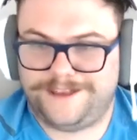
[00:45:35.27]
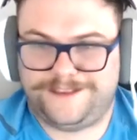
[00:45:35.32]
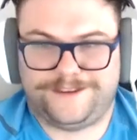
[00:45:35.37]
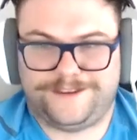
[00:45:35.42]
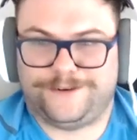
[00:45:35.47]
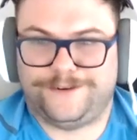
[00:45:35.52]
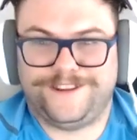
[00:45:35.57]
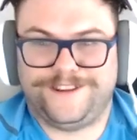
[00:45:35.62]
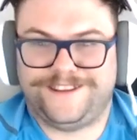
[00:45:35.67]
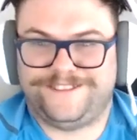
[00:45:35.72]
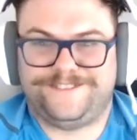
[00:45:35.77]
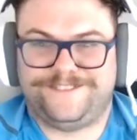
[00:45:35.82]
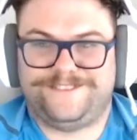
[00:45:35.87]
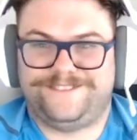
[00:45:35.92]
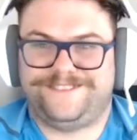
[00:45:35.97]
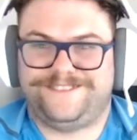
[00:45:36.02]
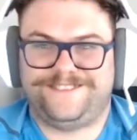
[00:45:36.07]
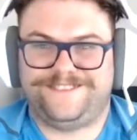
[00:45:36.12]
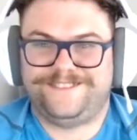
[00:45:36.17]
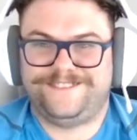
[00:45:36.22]
totally
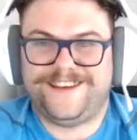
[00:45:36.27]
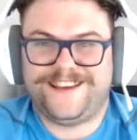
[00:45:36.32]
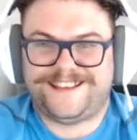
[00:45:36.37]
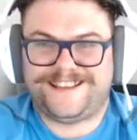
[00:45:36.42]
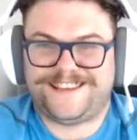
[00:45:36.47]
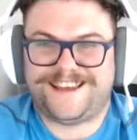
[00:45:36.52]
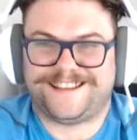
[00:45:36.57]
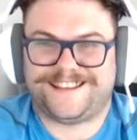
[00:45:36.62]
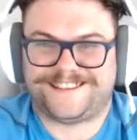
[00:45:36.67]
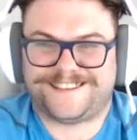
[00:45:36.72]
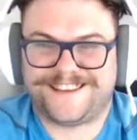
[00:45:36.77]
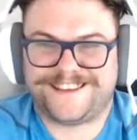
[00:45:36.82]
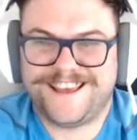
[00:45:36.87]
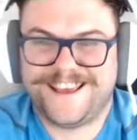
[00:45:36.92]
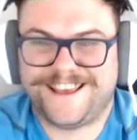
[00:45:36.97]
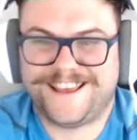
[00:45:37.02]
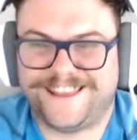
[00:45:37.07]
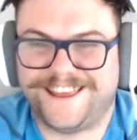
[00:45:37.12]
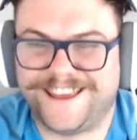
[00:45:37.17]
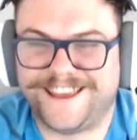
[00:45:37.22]
makes sense
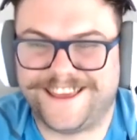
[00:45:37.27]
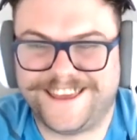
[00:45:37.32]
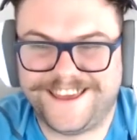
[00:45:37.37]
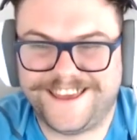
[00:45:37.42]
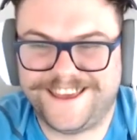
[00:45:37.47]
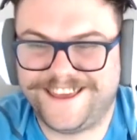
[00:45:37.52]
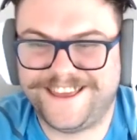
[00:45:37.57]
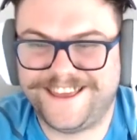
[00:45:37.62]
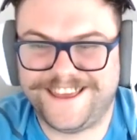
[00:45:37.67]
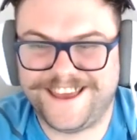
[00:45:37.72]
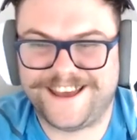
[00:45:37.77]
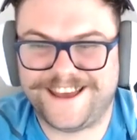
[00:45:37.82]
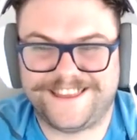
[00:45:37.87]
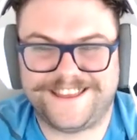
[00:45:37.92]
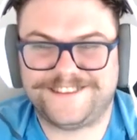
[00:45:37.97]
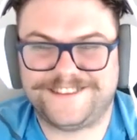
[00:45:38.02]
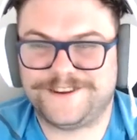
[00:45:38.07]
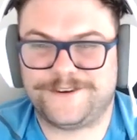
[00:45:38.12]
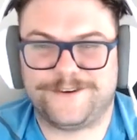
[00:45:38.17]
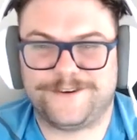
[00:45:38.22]
like yep. yeah
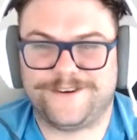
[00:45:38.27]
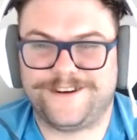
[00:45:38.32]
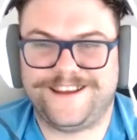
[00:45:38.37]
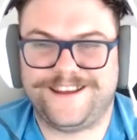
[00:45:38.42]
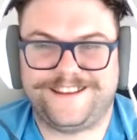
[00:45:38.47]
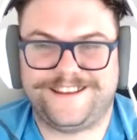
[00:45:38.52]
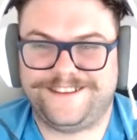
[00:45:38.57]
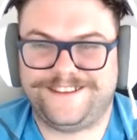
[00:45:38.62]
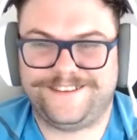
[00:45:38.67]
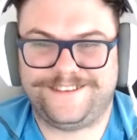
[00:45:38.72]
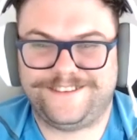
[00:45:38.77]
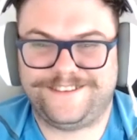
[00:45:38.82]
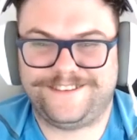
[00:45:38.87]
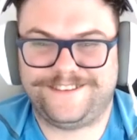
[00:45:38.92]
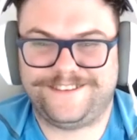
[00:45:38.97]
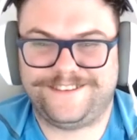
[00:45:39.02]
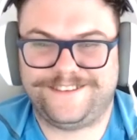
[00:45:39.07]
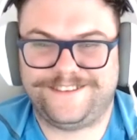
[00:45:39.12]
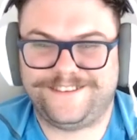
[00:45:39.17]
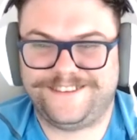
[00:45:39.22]
that's a great
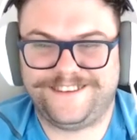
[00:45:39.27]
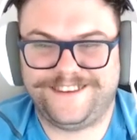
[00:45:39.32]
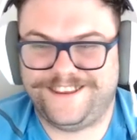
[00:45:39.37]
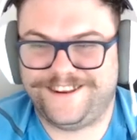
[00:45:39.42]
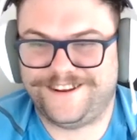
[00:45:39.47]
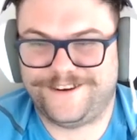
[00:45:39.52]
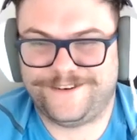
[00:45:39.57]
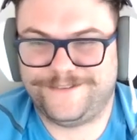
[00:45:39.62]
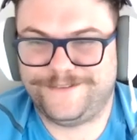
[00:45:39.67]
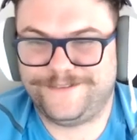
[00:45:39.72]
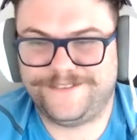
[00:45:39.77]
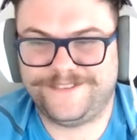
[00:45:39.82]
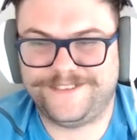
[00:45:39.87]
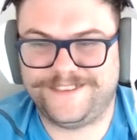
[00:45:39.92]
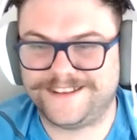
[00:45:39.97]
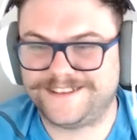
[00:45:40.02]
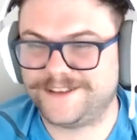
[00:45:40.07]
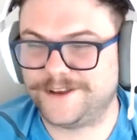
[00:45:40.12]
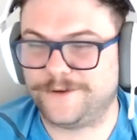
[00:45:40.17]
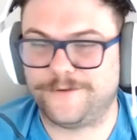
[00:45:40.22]
you know
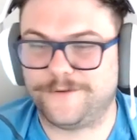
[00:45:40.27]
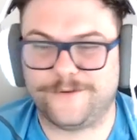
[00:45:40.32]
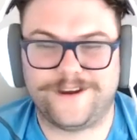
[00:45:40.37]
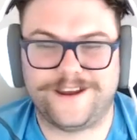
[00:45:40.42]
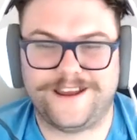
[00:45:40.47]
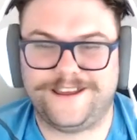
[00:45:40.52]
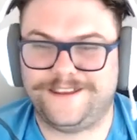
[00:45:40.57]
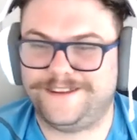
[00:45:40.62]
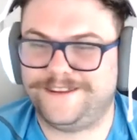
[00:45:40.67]
that's yeah, a great gen-